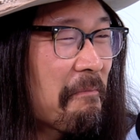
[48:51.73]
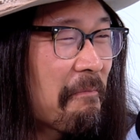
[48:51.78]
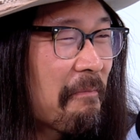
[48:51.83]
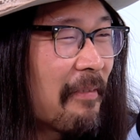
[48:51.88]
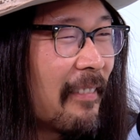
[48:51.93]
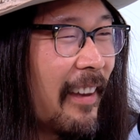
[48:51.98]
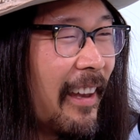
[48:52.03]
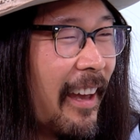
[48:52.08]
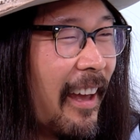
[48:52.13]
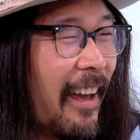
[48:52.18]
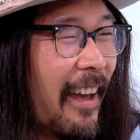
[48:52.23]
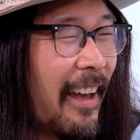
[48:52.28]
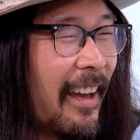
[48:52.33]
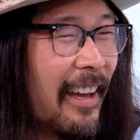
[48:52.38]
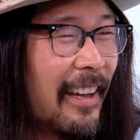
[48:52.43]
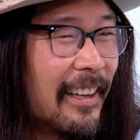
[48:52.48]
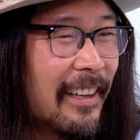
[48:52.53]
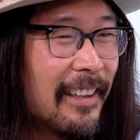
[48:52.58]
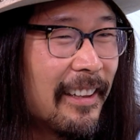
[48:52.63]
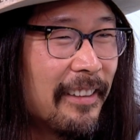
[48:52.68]
Yeah,
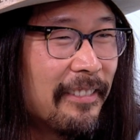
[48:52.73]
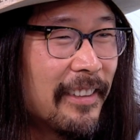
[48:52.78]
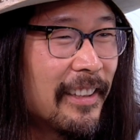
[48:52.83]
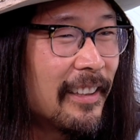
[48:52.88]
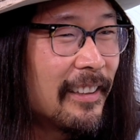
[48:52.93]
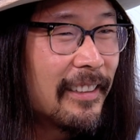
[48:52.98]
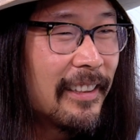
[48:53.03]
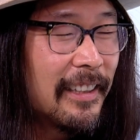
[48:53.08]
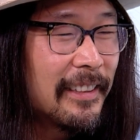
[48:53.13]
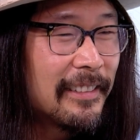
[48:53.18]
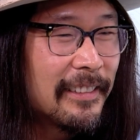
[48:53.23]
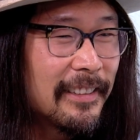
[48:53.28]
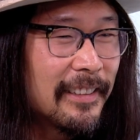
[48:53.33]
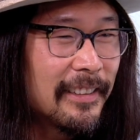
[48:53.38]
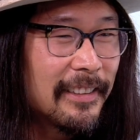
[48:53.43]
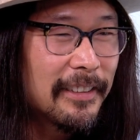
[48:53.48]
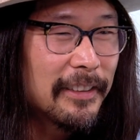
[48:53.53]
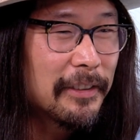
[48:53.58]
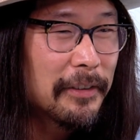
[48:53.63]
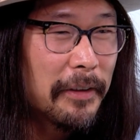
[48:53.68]
I love it. It's
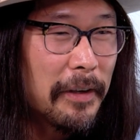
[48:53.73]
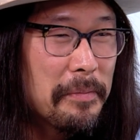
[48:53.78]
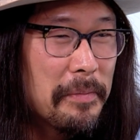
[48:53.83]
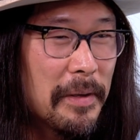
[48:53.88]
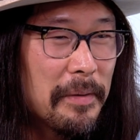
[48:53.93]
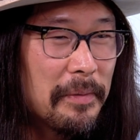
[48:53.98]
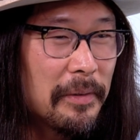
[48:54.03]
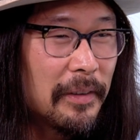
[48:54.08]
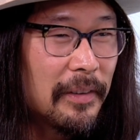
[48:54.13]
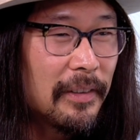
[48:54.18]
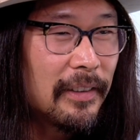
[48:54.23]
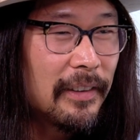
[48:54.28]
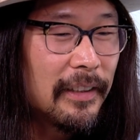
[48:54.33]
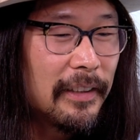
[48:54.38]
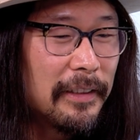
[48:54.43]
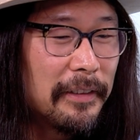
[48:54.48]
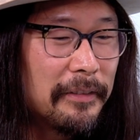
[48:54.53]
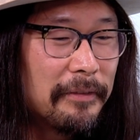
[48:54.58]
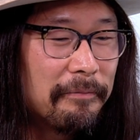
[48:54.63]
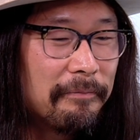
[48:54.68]
just great people.
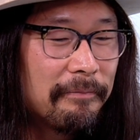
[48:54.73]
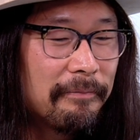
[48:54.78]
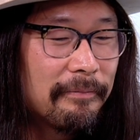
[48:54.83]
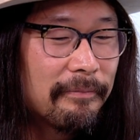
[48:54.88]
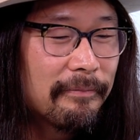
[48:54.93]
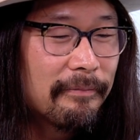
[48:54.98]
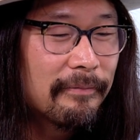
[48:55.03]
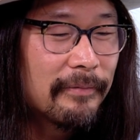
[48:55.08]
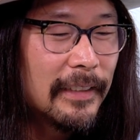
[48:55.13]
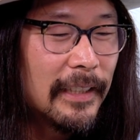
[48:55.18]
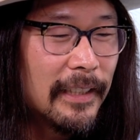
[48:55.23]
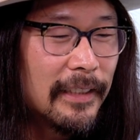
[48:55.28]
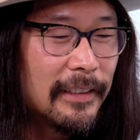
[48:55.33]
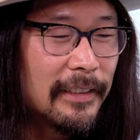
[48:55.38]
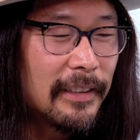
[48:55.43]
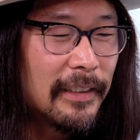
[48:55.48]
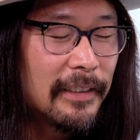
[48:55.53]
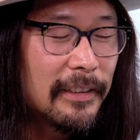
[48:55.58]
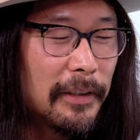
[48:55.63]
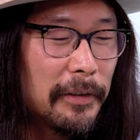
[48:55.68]

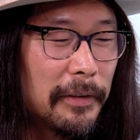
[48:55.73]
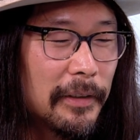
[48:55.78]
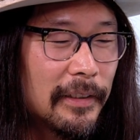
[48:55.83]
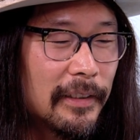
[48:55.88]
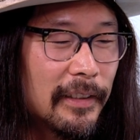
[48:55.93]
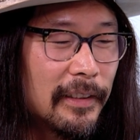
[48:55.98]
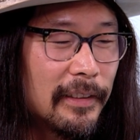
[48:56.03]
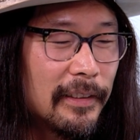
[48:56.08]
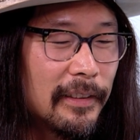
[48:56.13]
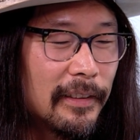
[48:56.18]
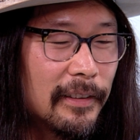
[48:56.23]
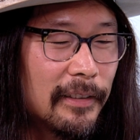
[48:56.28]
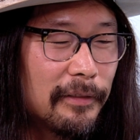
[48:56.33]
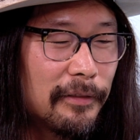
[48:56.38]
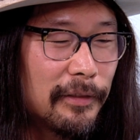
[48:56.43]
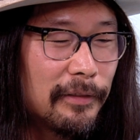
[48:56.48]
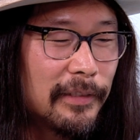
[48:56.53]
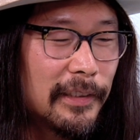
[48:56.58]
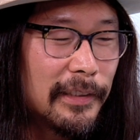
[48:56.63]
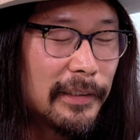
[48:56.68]
It's always good
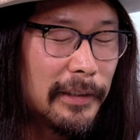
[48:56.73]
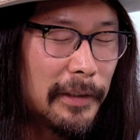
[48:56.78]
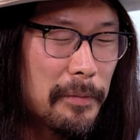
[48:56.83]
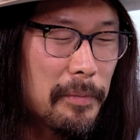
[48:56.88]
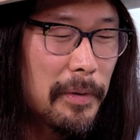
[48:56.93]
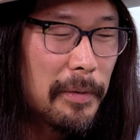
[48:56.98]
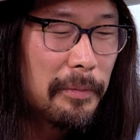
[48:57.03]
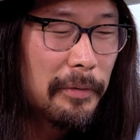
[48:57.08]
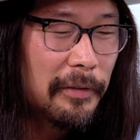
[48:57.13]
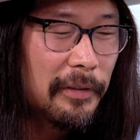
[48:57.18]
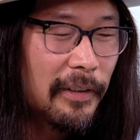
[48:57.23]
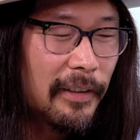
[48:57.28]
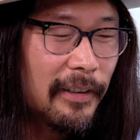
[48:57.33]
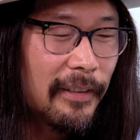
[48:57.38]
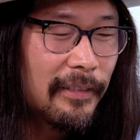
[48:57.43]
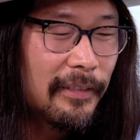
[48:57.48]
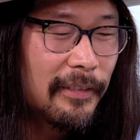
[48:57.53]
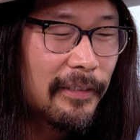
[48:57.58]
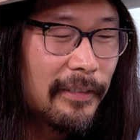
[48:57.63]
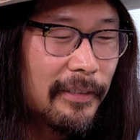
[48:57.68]
to see people
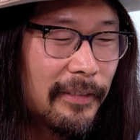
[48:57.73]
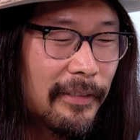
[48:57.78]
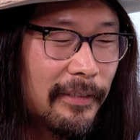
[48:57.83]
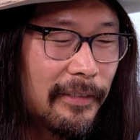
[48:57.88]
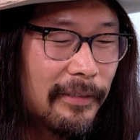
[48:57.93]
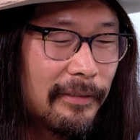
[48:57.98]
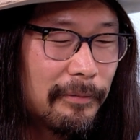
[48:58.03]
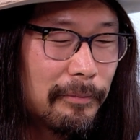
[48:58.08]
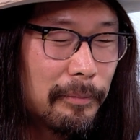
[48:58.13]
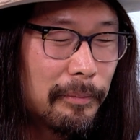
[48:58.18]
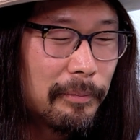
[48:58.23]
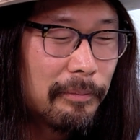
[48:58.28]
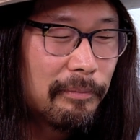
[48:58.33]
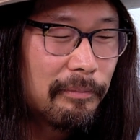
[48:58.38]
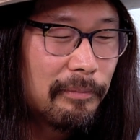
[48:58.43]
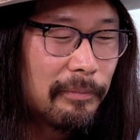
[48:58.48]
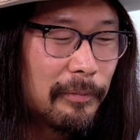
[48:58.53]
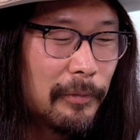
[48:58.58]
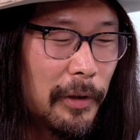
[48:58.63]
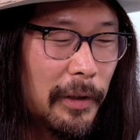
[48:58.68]
that
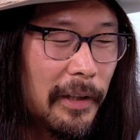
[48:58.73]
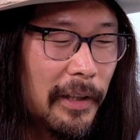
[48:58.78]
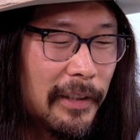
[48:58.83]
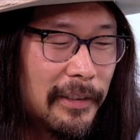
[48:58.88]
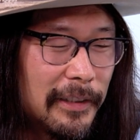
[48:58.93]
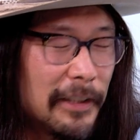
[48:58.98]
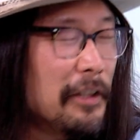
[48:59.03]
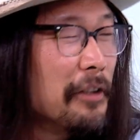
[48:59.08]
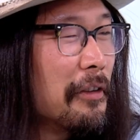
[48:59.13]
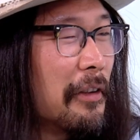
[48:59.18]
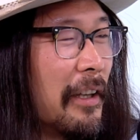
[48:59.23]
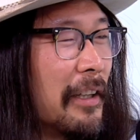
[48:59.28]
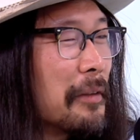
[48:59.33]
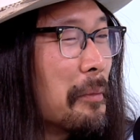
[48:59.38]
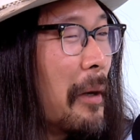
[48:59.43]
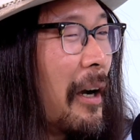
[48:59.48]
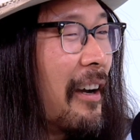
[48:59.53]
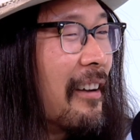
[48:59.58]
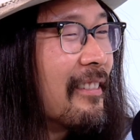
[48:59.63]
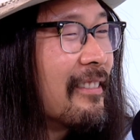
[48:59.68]
when they see you, they
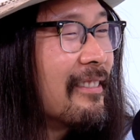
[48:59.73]
smile.